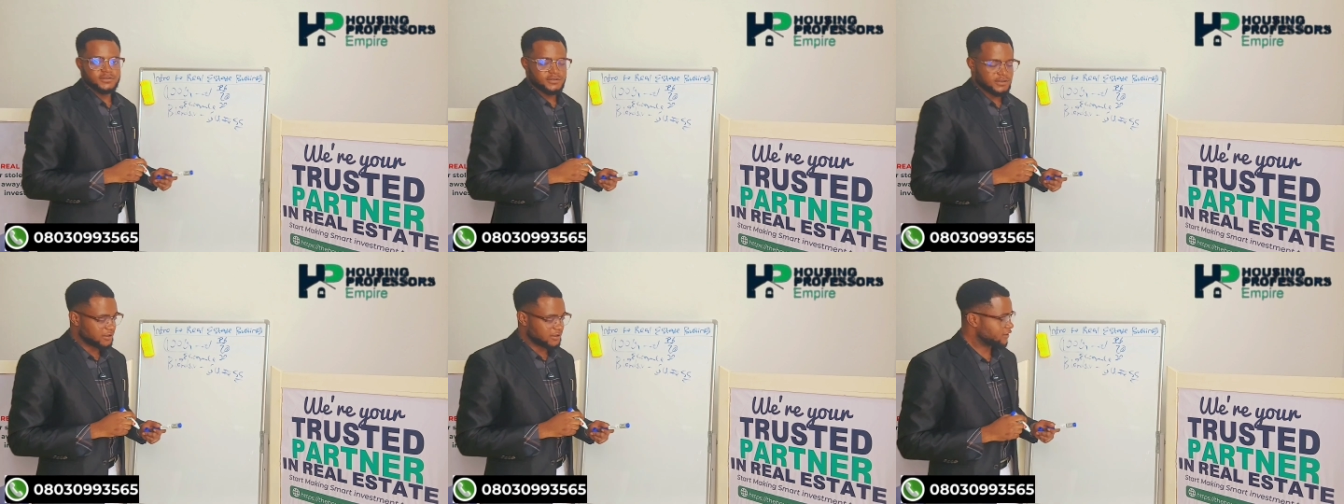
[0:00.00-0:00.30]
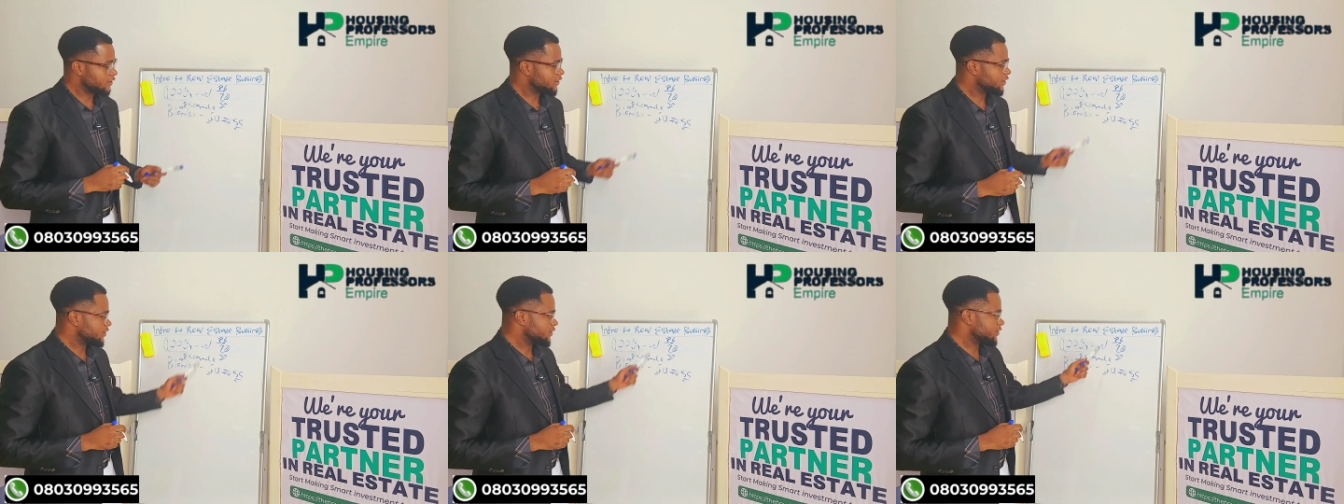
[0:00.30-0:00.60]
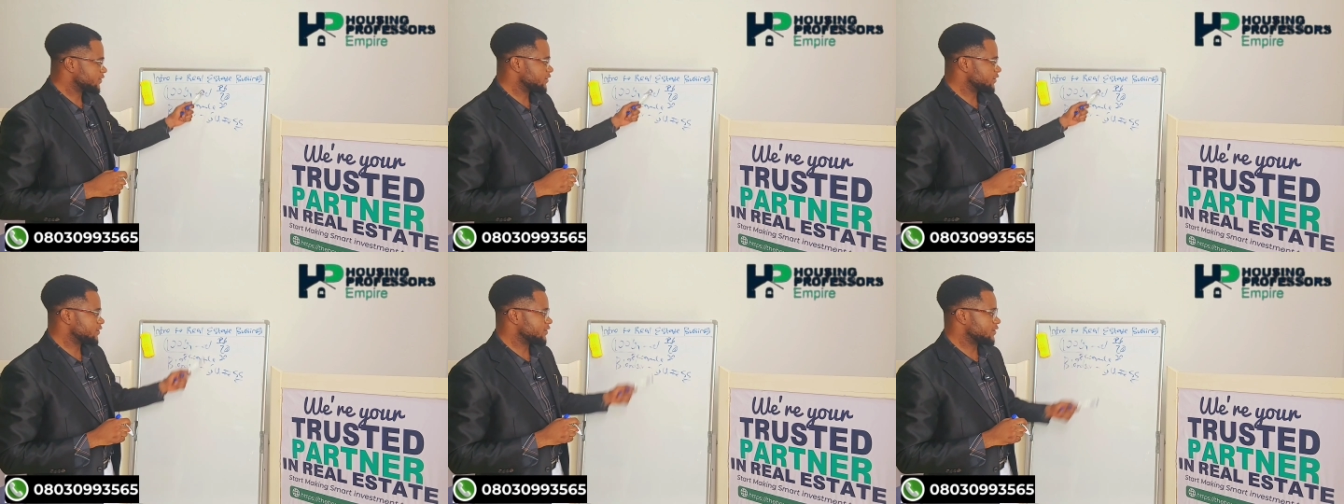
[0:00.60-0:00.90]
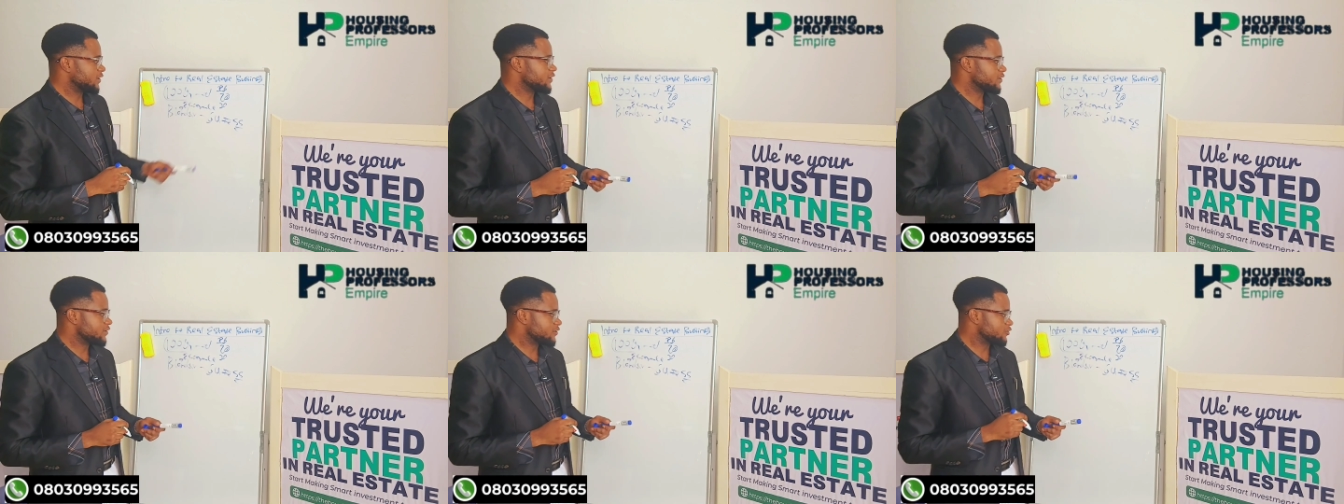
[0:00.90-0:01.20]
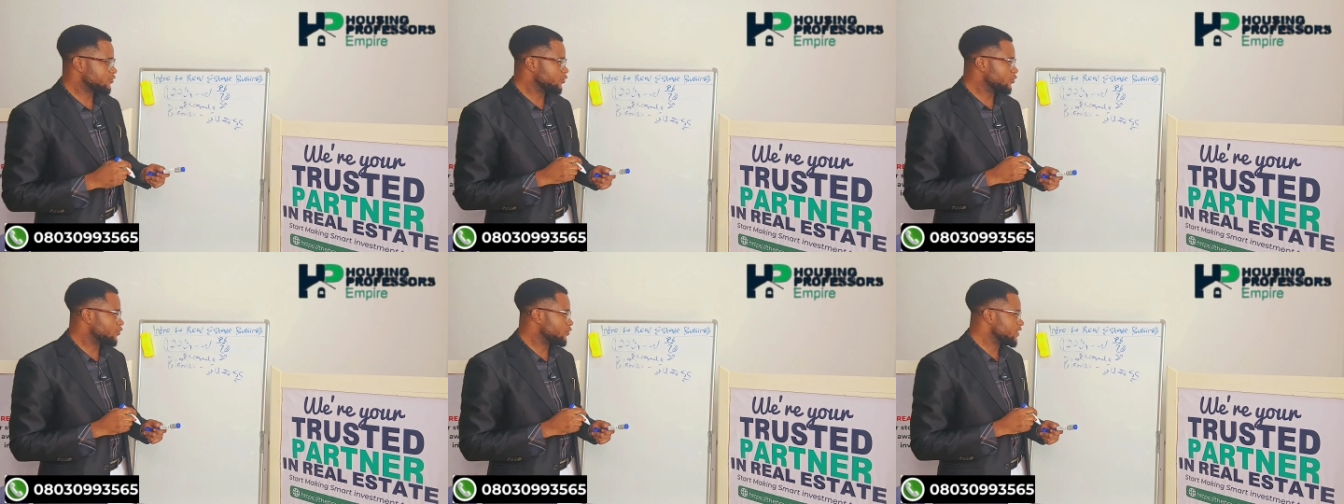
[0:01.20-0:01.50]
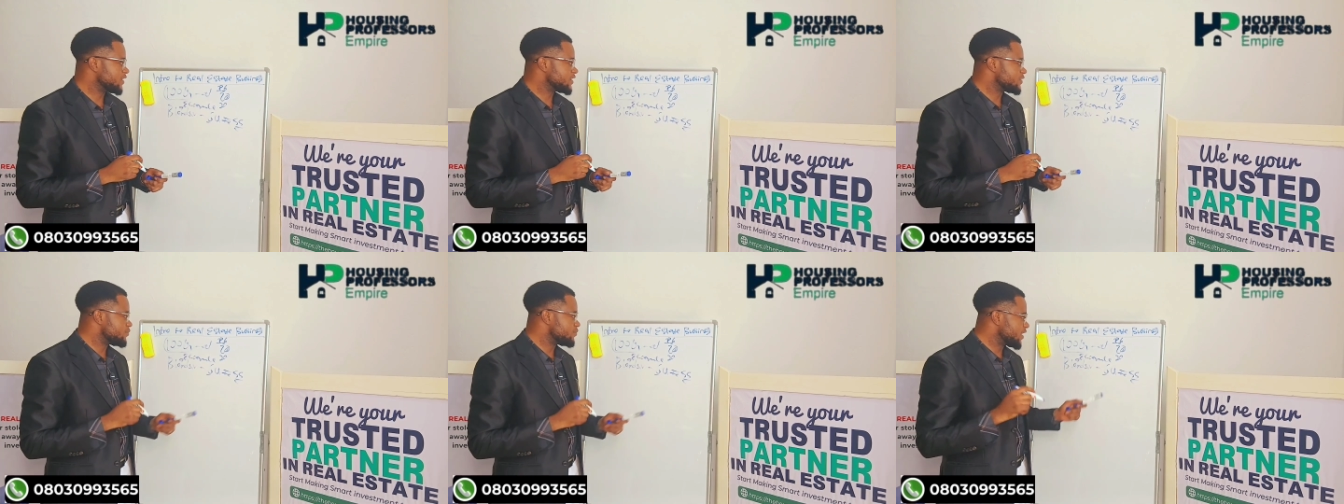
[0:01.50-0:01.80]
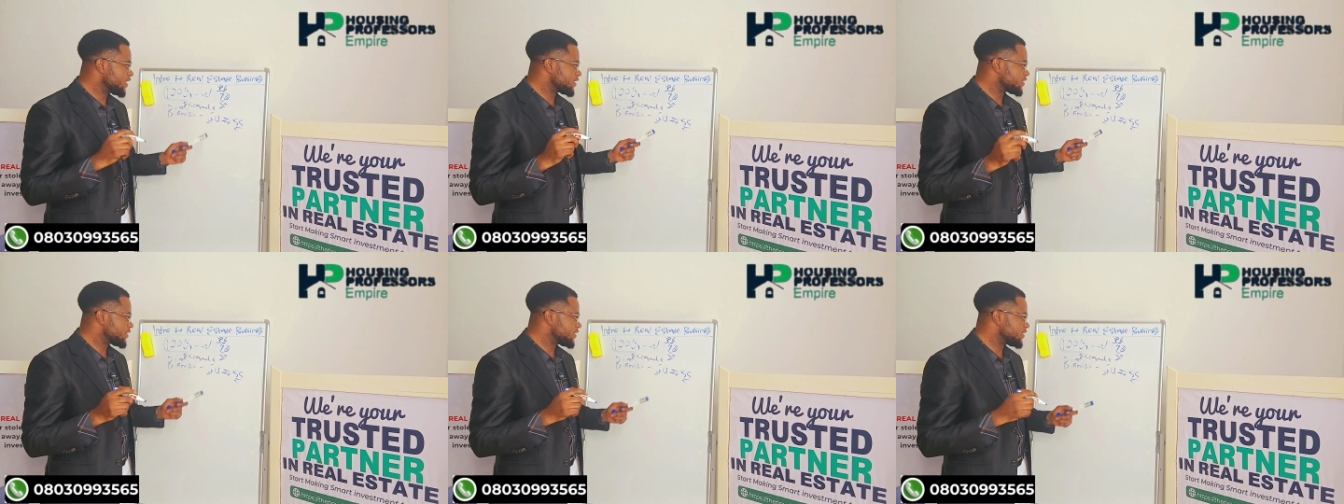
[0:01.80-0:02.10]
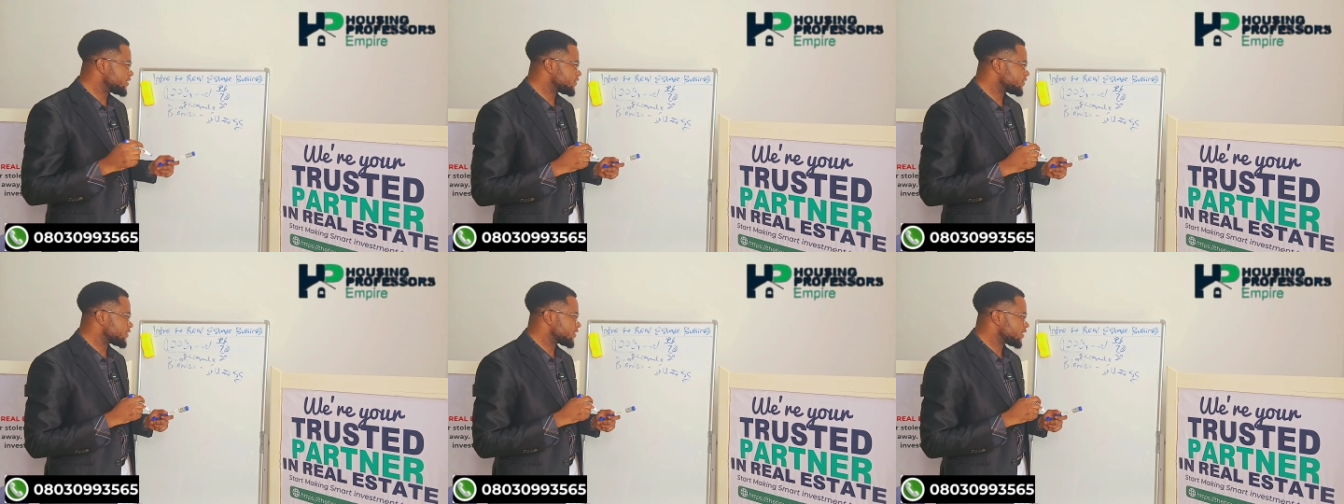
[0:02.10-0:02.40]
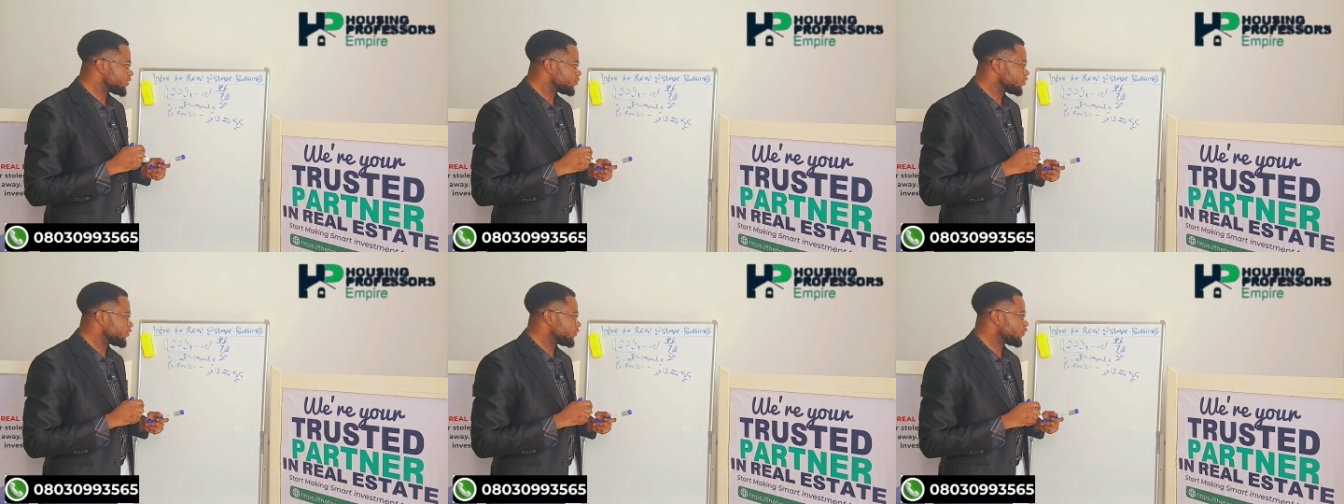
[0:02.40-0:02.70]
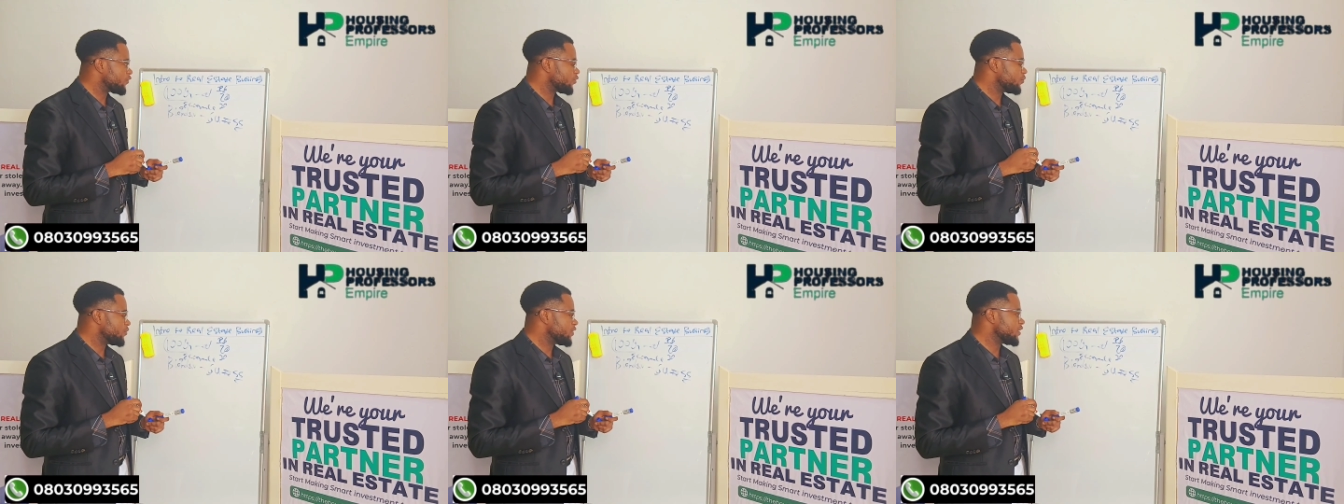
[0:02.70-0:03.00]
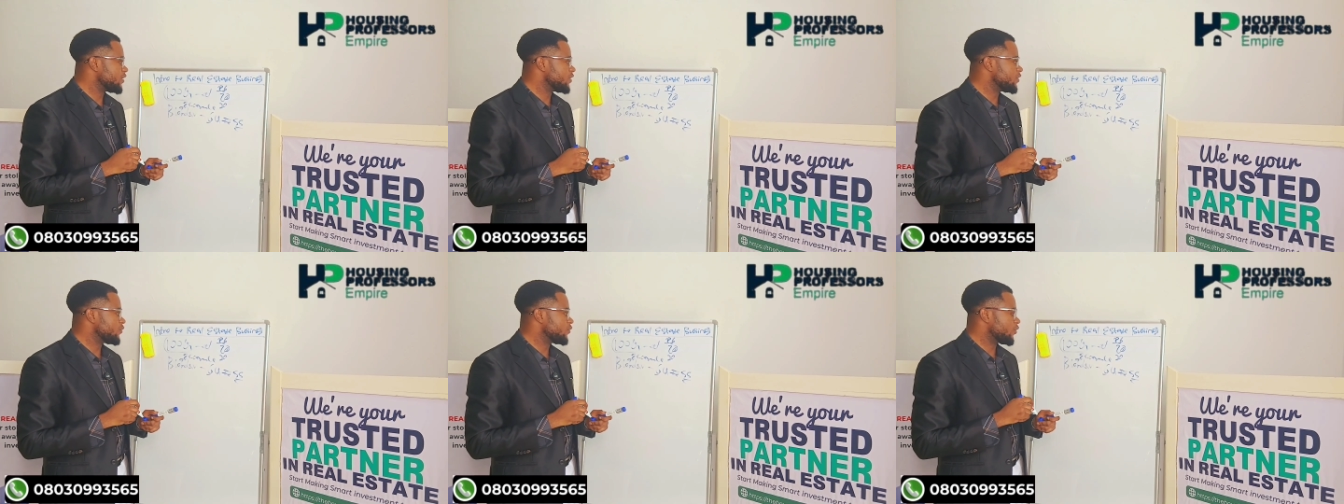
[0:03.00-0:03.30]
in the 36 states. So it makes it simple for me.